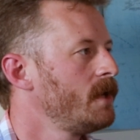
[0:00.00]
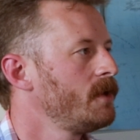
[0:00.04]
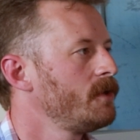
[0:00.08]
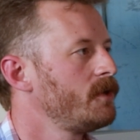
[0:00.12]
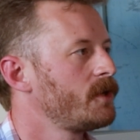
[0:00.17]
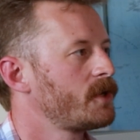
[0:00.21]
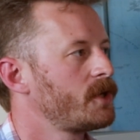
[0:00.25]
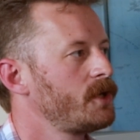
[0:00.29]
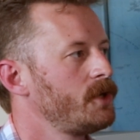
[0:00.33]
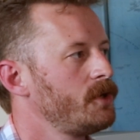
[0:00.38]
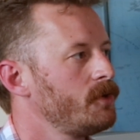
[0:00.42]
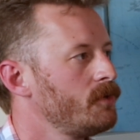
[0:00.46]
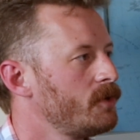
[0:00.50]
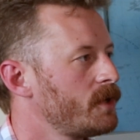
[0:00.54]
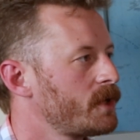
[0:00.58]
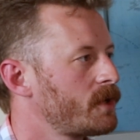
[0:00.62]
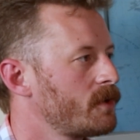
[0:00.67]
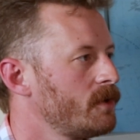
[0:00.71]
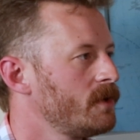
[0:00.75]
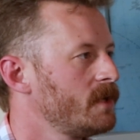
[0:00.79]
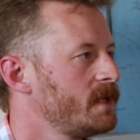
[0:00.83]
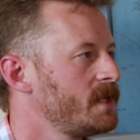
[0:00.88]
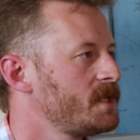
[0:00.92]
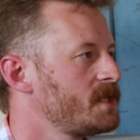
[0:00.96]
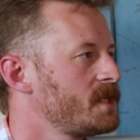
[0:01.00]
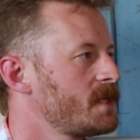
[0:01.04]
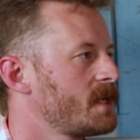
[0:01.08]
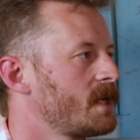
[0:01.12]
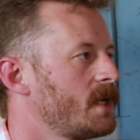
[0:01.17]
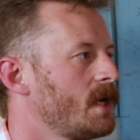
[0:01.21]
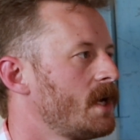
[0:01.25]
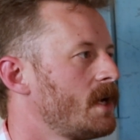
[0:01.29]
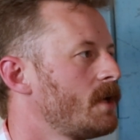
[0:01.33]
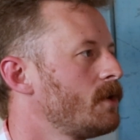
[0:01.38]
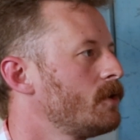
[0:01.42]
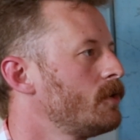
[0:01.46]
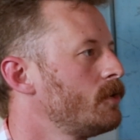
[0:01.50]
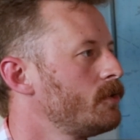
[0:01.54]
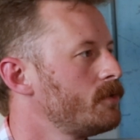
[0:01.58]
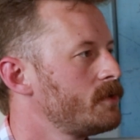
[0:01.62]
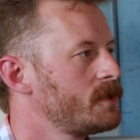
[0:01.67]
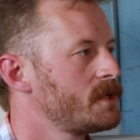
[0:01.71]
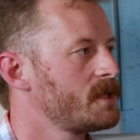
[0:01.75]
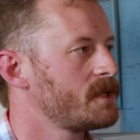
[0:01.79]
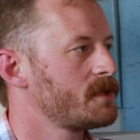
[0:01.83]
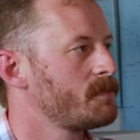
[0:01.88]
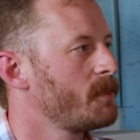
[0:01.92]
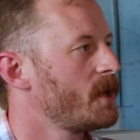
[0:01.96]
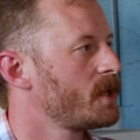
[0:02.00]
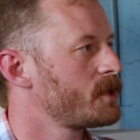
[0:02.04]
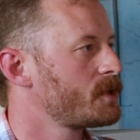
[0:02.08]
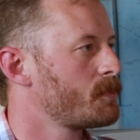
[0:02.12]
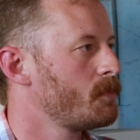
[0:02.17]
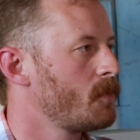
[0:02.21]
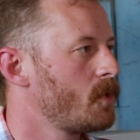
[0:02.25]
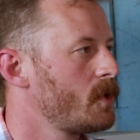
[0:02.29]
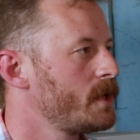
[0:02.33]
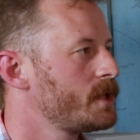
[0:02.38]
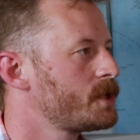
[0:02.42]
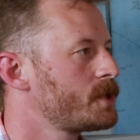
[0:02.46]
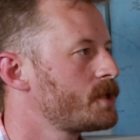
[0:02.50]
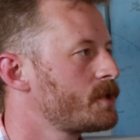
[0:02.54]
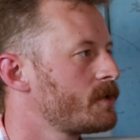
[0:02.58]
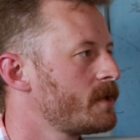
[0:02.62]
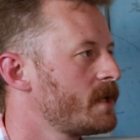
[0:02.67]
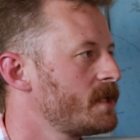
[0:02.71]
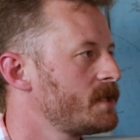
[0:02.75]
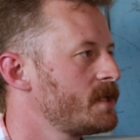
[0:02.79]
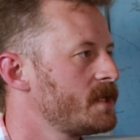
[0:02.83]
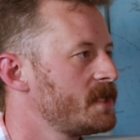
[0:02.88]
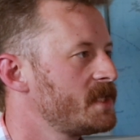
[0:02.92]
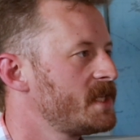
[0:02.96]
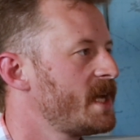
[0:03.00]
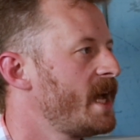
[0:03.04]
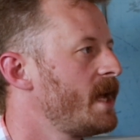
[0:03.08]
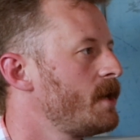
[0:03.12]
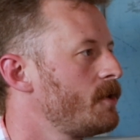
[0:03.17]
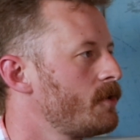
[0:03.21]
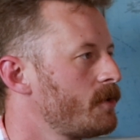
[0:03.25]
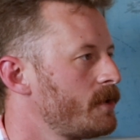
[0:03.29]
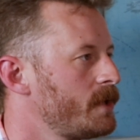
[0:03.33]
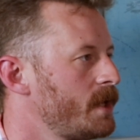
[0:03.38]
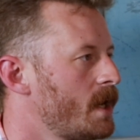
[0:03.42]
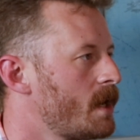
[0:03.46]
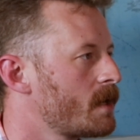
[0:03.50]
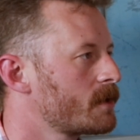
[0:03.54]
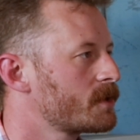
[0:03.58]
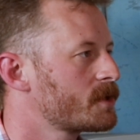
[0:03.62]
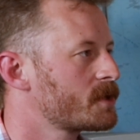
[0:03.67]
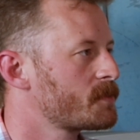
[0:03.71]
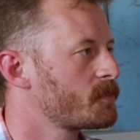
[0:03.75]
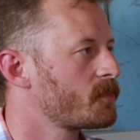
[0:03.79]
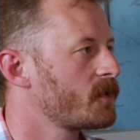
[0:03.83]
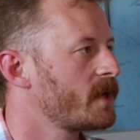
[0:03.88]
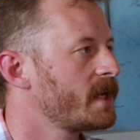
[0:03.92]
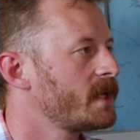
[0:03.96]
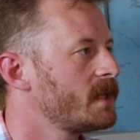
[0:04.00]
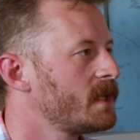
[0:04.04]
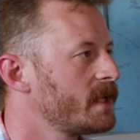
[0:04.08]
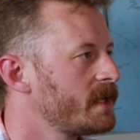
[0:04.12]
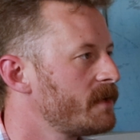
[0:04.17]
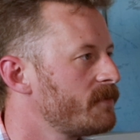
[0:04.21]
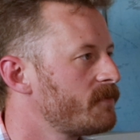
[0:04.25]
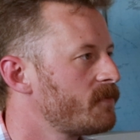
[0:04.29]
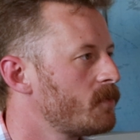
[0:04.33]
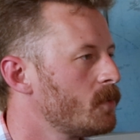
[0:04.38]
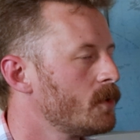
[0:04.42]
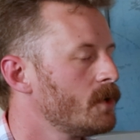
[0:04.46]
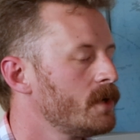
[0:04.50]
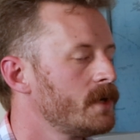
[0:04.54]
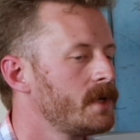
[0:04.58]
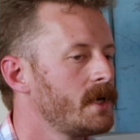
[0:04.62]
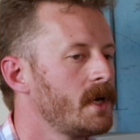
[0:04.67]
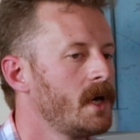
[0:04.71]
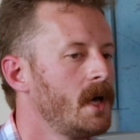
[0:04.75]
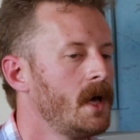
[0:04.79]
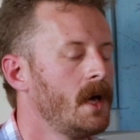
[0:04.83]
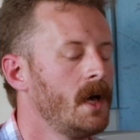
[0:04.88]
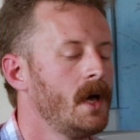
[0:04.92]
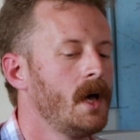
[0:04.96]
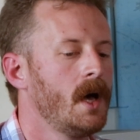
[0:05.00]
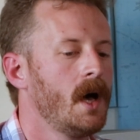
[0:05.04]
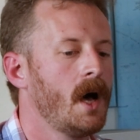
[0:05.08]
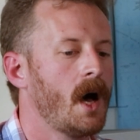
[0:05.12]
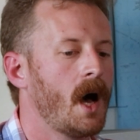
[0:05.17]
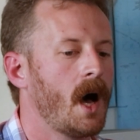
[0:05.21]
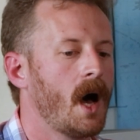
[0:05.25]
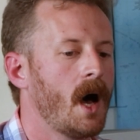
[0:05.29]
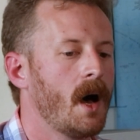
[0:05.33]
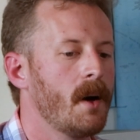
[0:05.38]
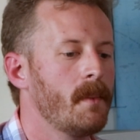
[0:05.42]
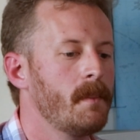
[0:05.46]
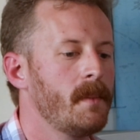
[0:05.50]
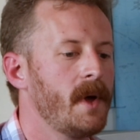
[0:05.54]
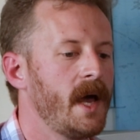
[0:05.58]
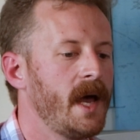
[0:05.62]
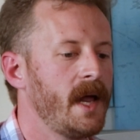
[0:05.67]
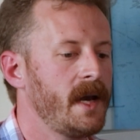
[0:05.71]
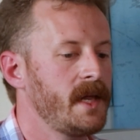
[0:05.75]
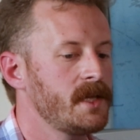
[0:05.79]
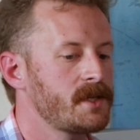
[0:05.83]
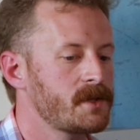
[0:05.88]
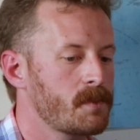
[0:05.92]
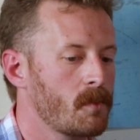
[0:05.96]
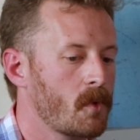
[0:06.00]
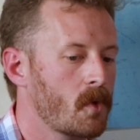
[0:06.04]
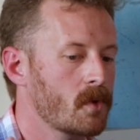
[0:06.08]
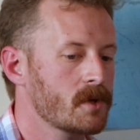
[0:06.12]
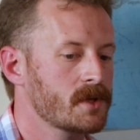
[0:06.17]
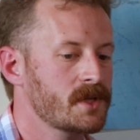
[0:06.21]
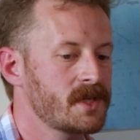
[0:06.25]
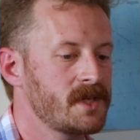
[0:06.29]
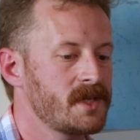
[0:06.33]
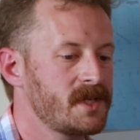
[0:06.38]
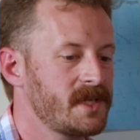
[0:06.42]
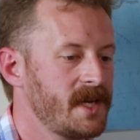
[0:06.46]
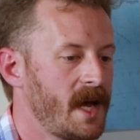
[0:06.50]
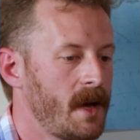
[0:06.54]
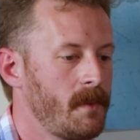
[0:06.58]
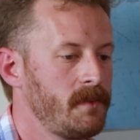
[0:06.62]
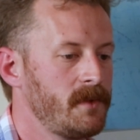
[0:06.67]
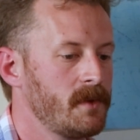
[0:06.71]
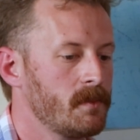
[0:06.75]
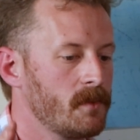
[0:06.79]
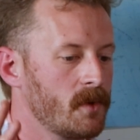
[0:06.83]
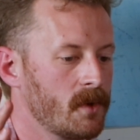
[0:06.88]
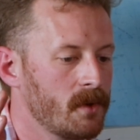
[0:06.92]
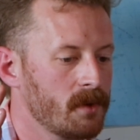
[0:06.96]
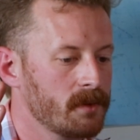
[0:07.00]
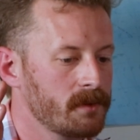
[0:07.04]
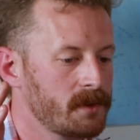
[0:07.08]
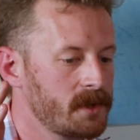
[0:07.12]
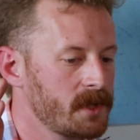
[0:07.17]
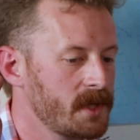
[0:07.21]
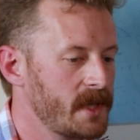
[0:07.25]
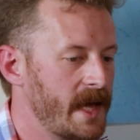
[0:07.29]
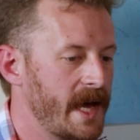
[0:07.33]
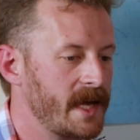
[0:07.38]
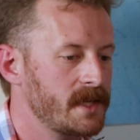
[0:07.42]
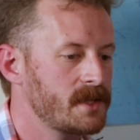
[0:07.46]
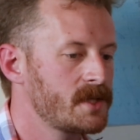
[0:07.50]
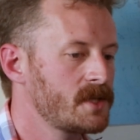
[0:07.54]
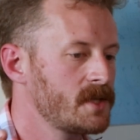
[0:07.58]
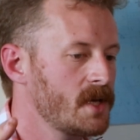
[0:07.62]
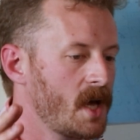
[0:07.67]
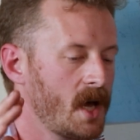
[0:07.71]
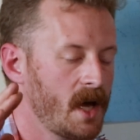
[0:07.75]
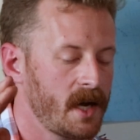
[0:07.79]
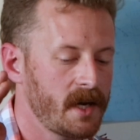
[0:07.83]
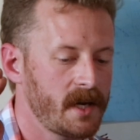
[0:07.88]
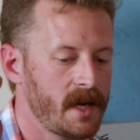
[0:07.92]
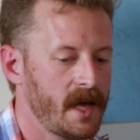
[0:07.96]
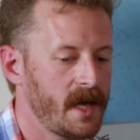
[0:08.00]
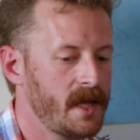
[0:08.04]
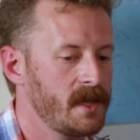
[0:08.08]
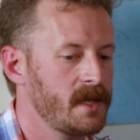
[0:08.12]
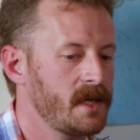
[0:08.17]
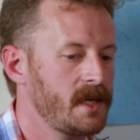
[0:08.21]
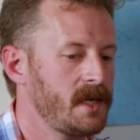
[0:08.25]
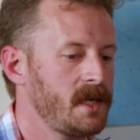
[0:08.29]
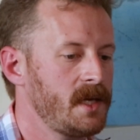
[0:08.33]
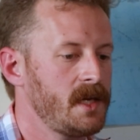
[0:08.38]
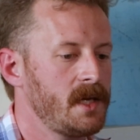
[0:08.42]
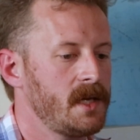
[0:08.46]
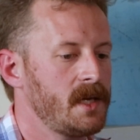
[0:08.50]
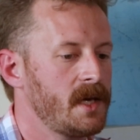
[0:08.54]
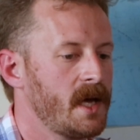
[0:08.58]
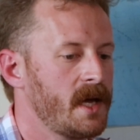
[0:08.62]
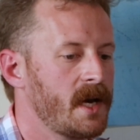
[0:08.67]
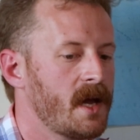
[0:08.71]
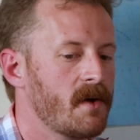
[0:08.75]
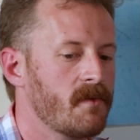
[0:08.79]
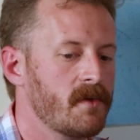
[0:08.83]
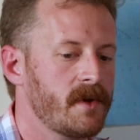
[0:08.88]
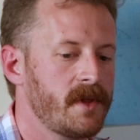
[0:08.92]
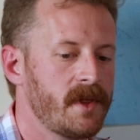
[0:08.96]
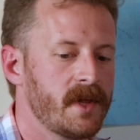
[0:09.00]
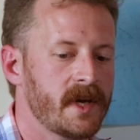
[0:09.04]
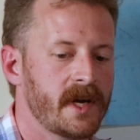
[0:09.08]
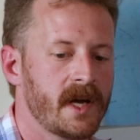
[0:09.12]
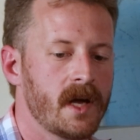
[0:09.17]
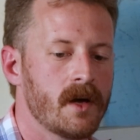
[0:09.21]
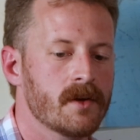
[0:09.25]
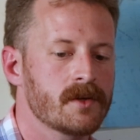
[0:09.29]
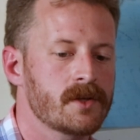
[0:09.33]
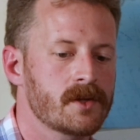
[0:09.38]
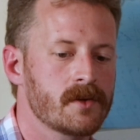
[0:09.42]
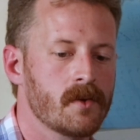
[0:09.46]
The cuticle isn't going to lose as much moisture as a tender young spring leaf would. And it's more susceptible to that sun and the heat and everything else.